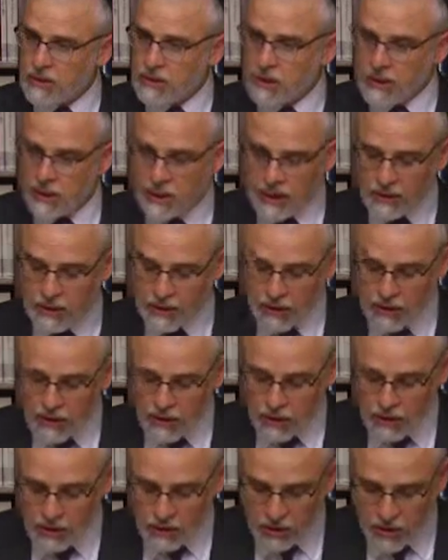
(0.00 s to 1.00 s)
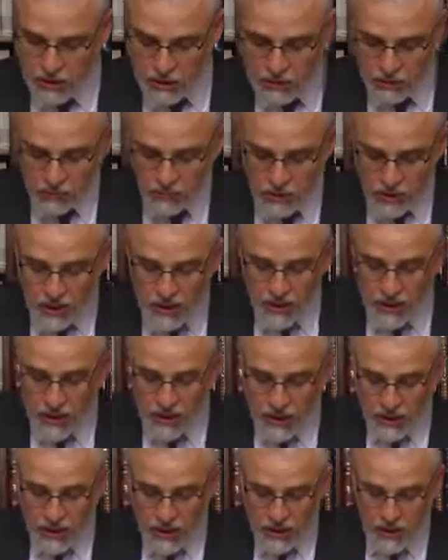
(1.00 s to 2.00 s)
He let it alone.
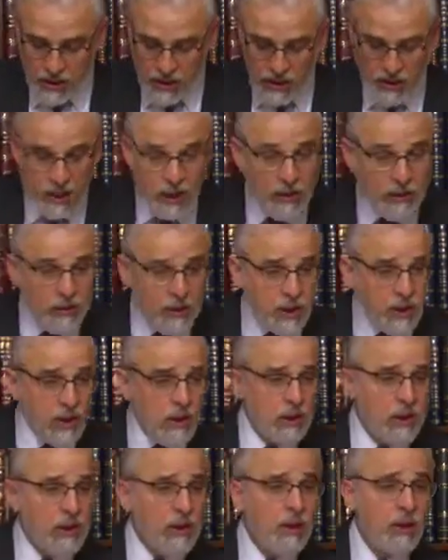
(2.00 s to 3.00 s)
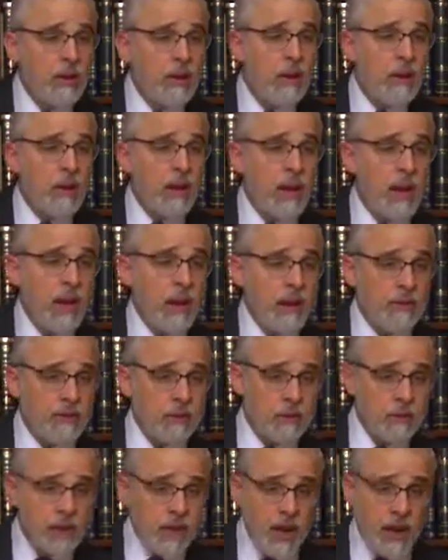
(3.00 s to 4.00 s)
In the evening,
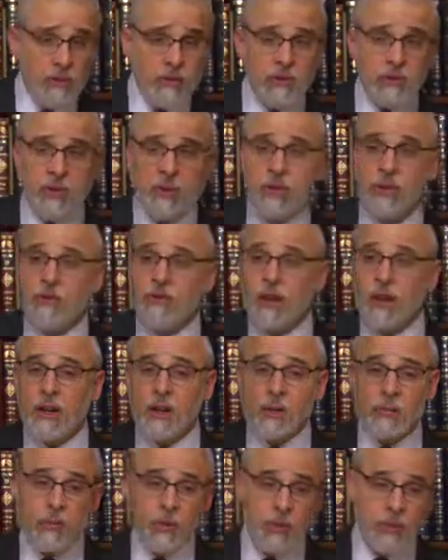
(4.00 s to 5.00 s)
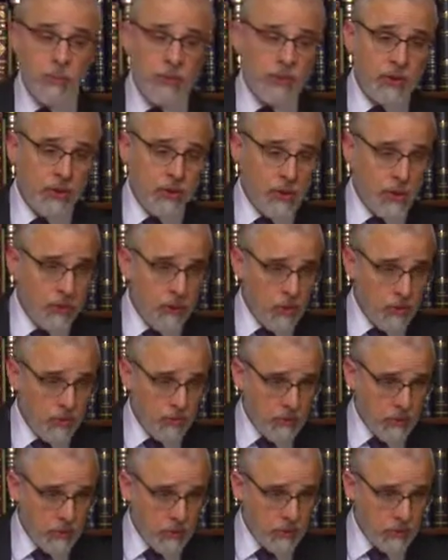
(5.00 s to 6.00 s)
after Shabbos, he invited people to come
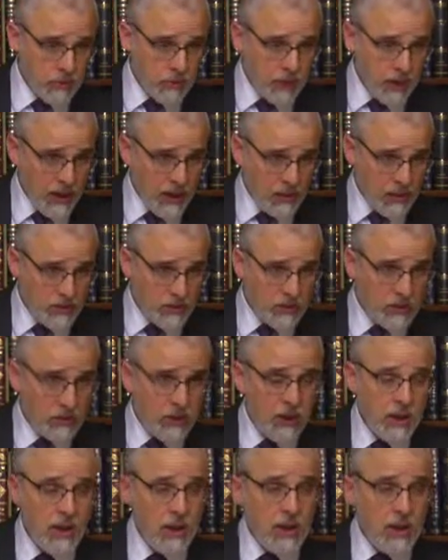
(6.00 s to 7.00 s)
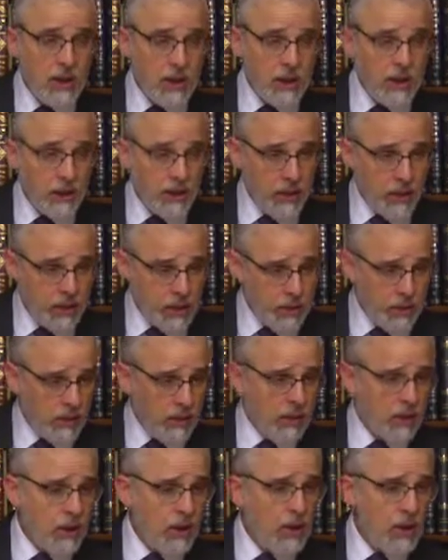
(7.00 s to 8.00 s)
over to his house, and
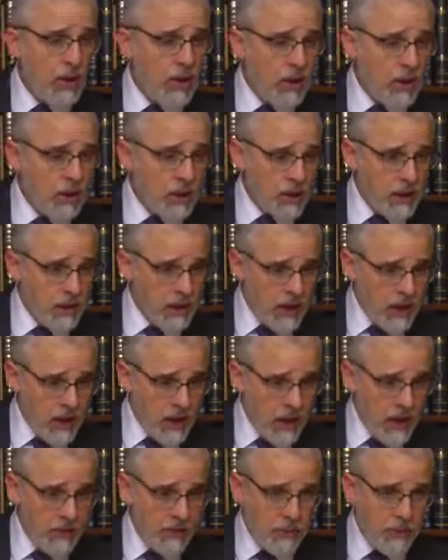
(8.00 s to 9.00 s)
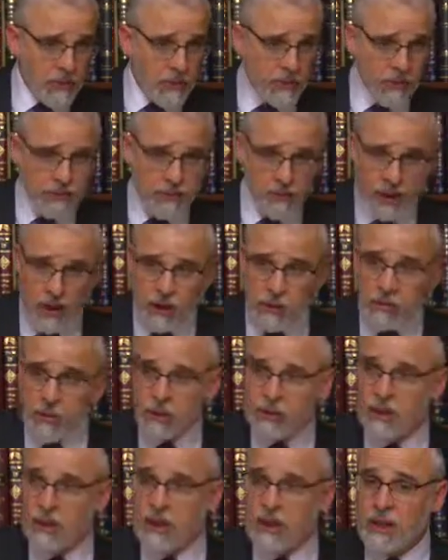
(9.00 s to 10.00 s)
there, in a calmer
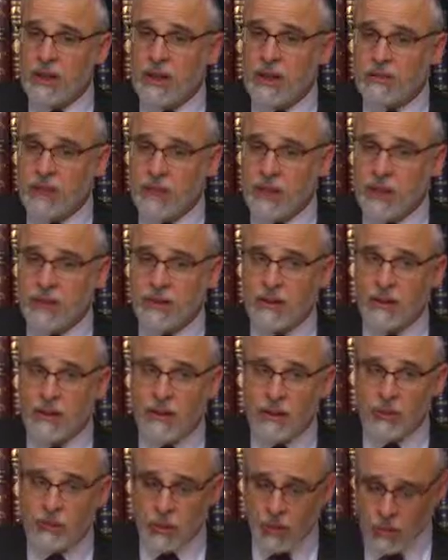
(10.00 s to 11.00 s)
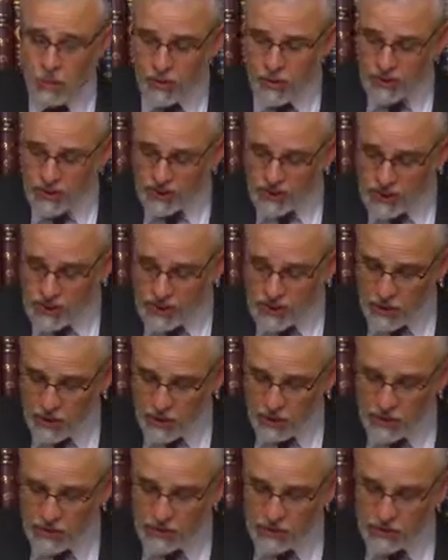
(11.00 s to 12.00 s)
environment, he explained to them what his thinking
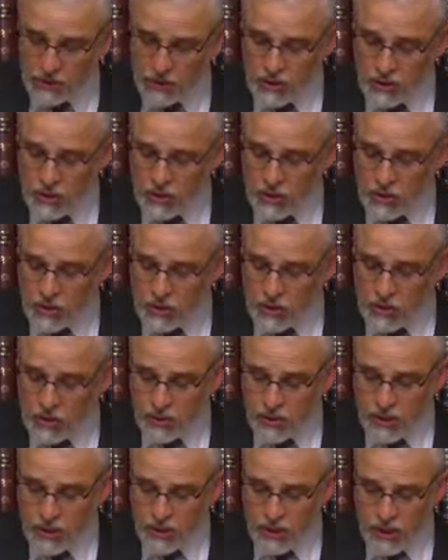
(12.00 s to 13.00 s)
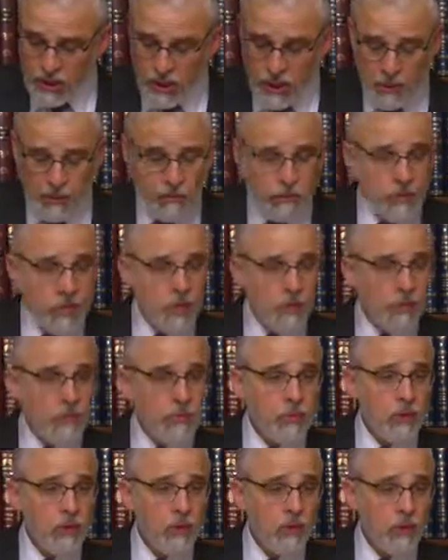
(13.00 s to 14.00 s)
was, where he came from,
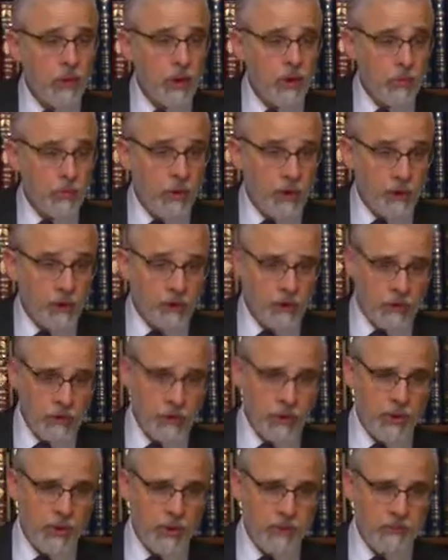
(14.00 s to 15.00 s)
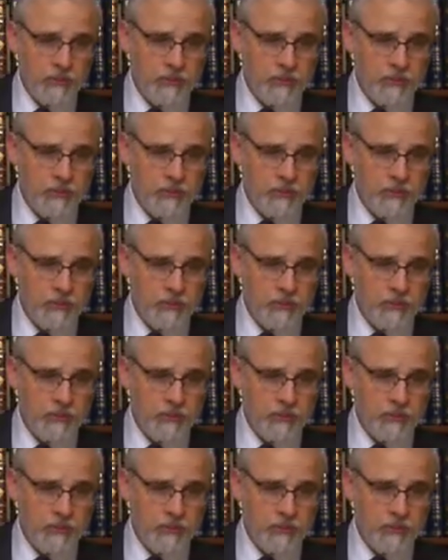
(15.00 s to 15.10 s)
and what he was doing.